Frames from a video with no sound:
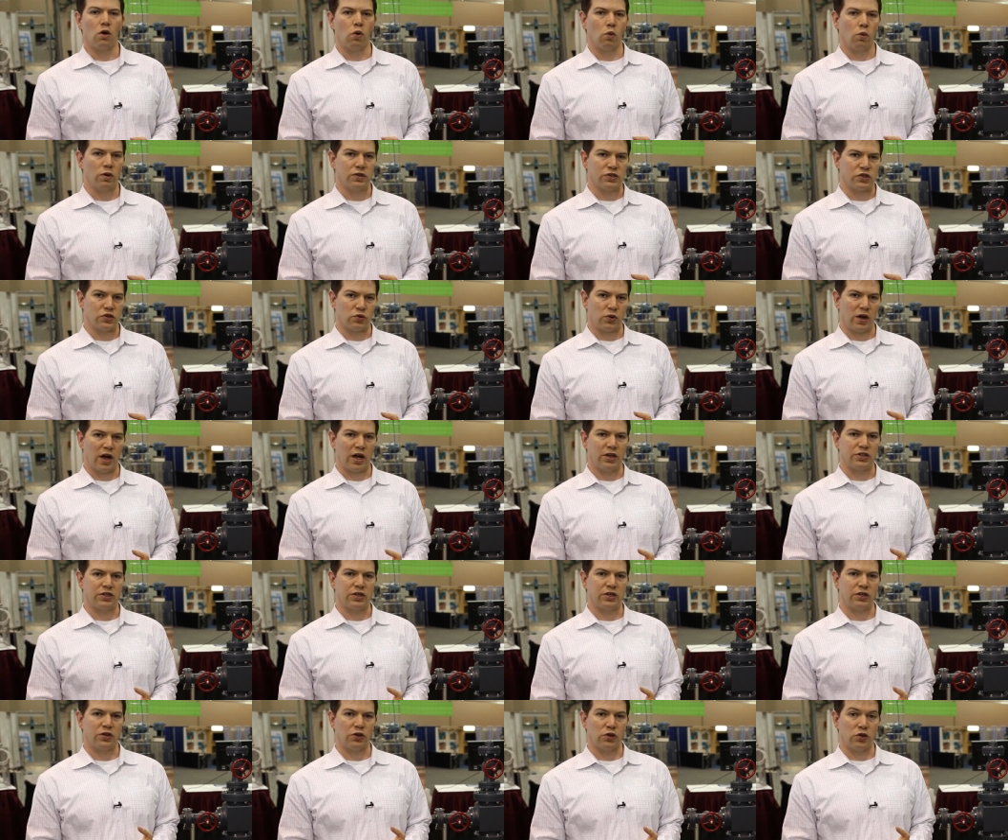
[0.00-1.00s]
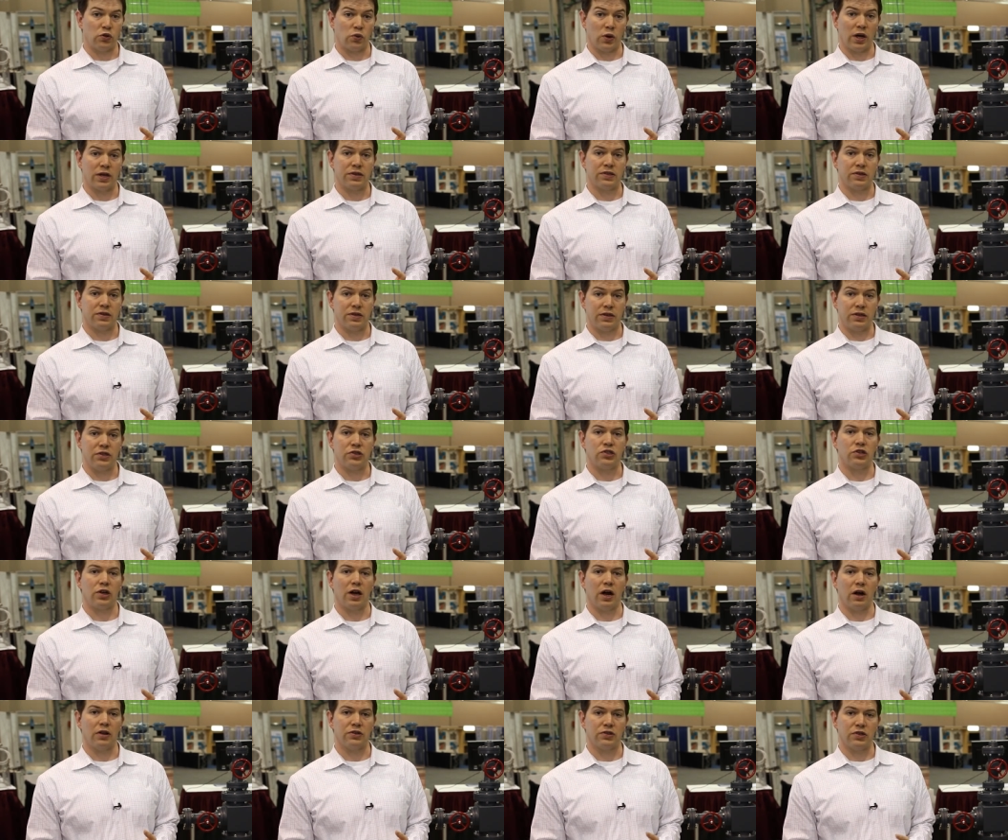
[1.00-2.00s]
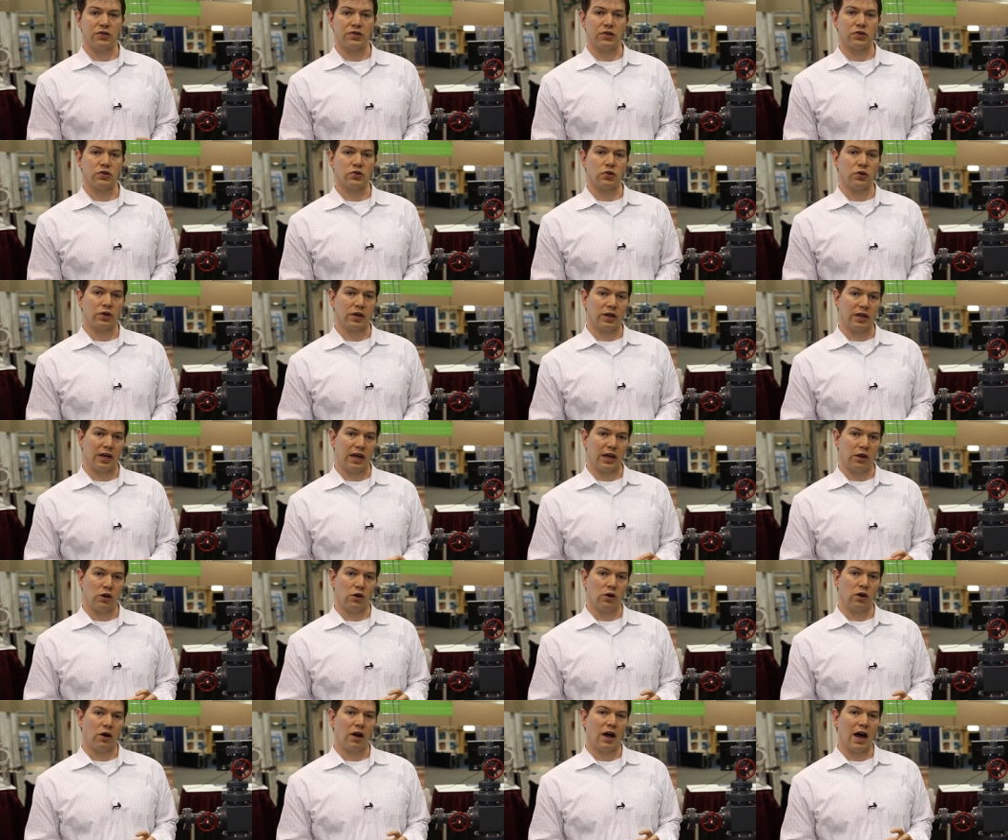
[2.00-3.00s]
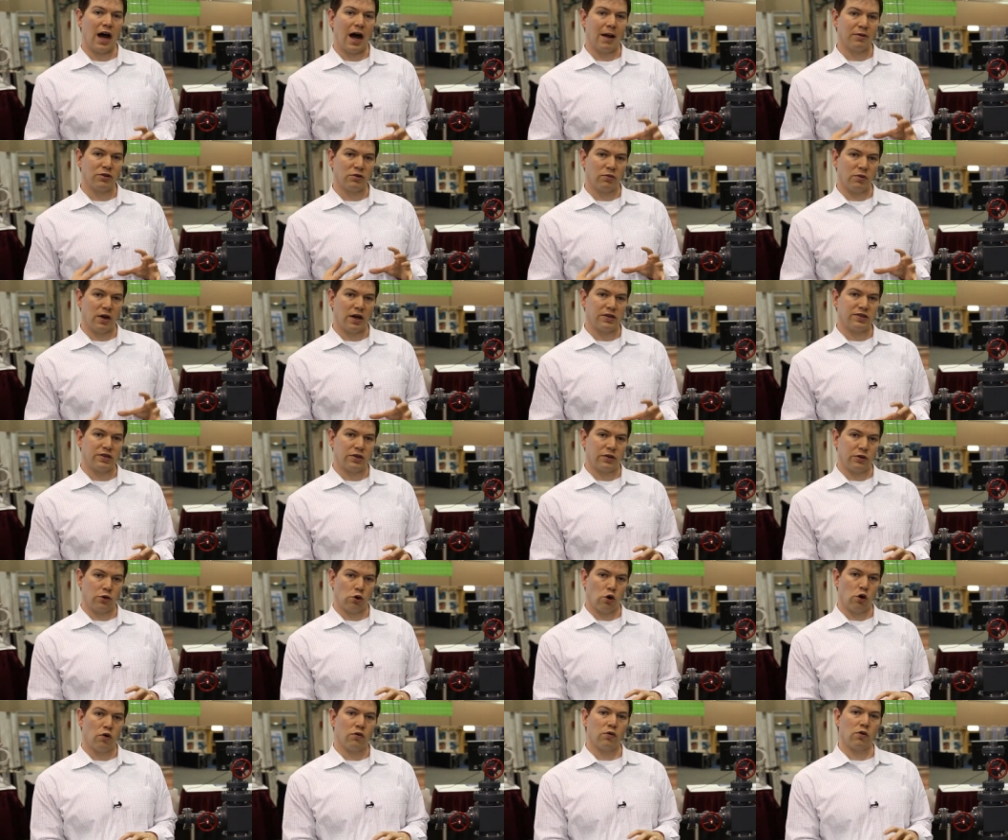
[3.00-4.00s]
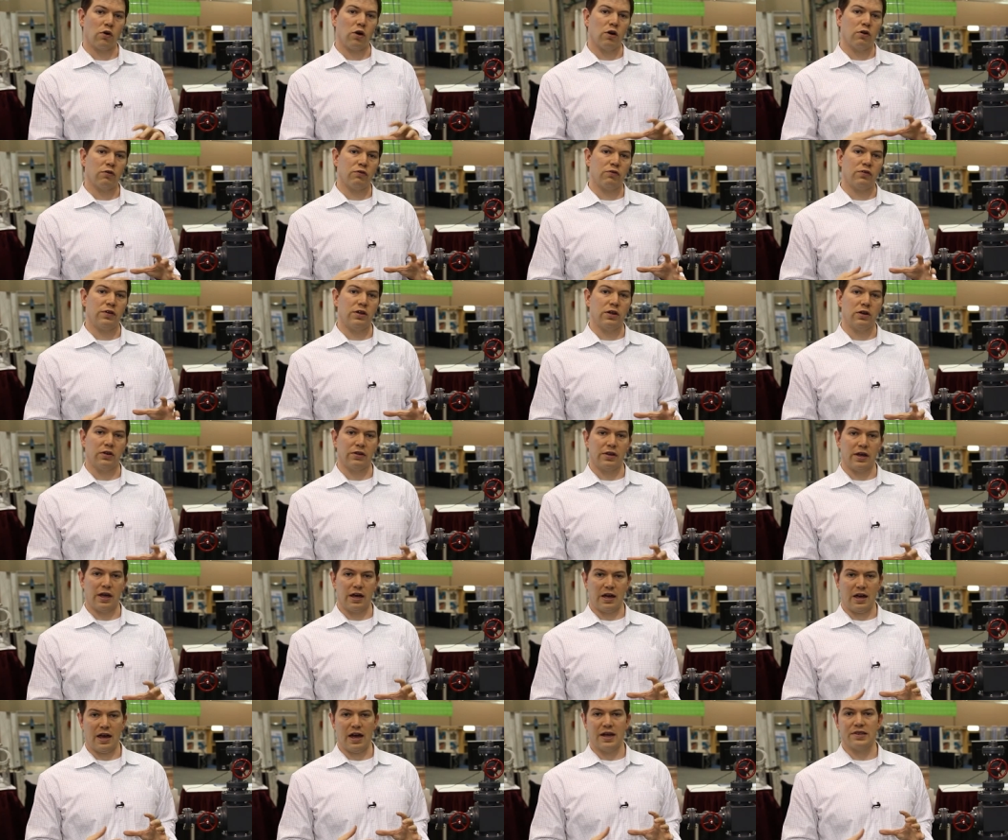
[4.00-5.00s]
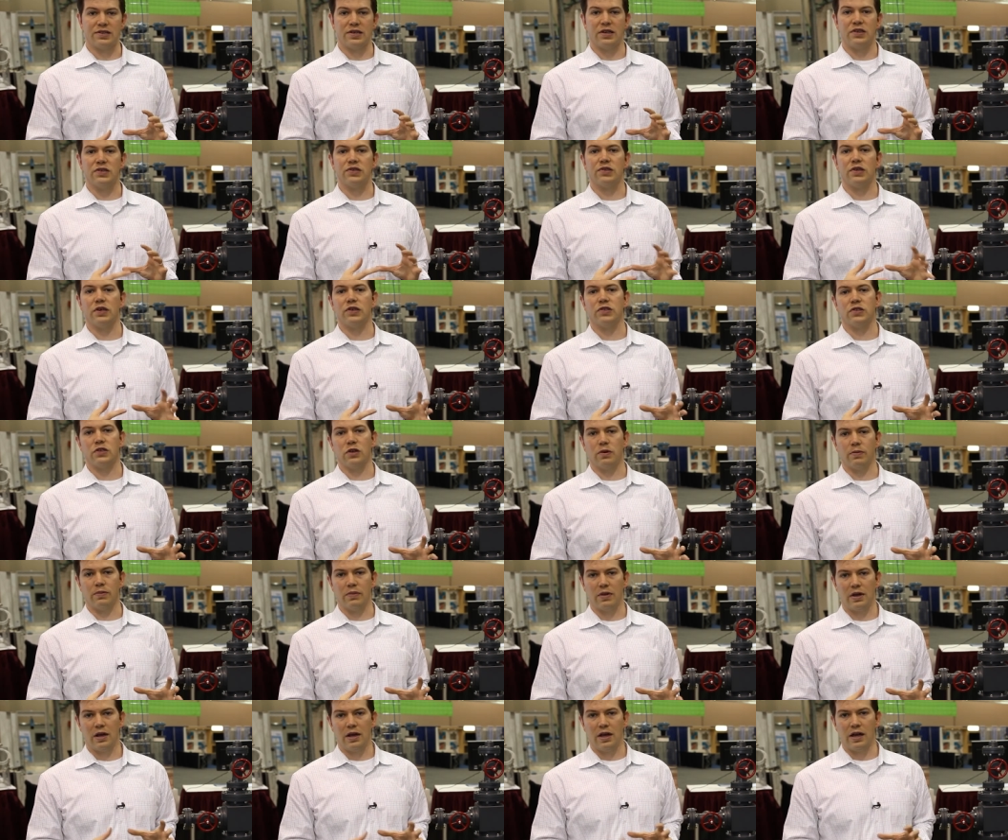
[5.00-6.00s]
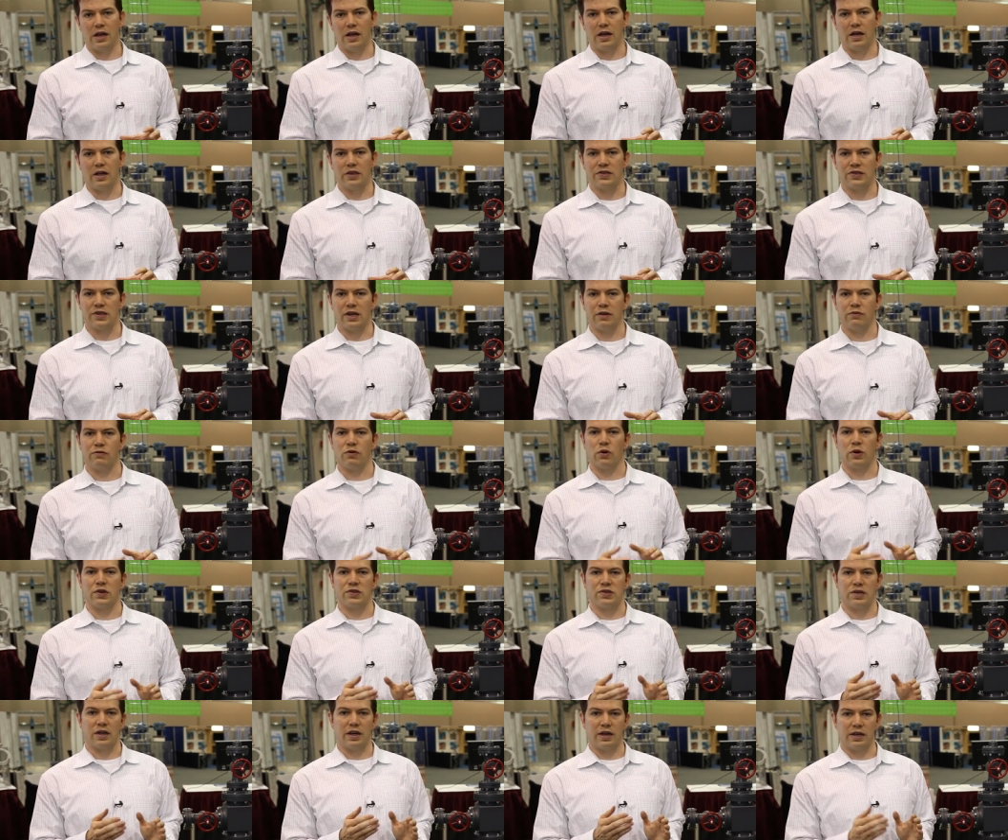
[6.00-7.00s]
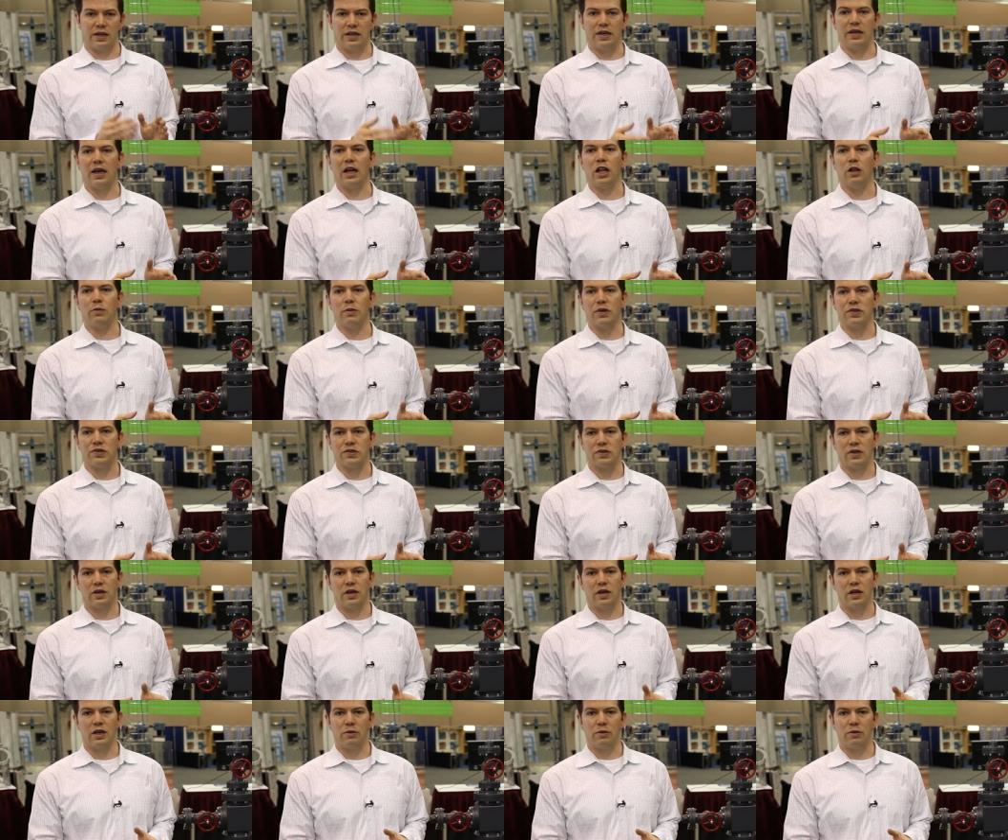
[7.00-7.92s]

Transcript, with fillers: One strategy to address these challenges is looking at optimizing your overall field as a system instead of focusing on key elements.